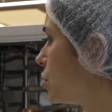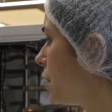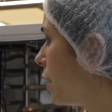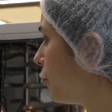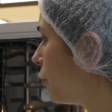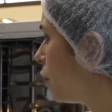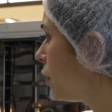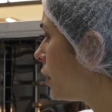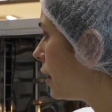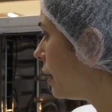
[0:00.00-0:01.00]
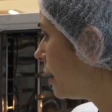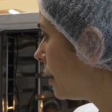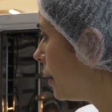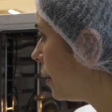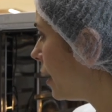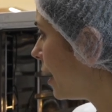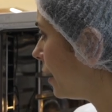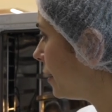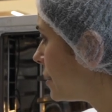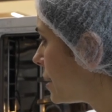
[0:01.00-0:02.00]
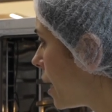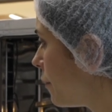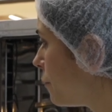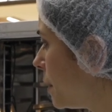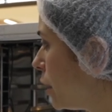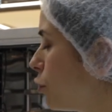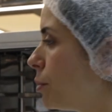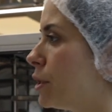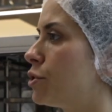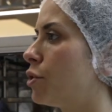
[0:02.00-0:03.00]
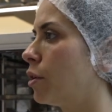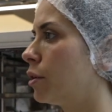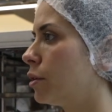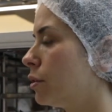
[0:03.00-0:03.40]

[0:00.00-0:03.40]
Therefore, light, safe, medium and strong.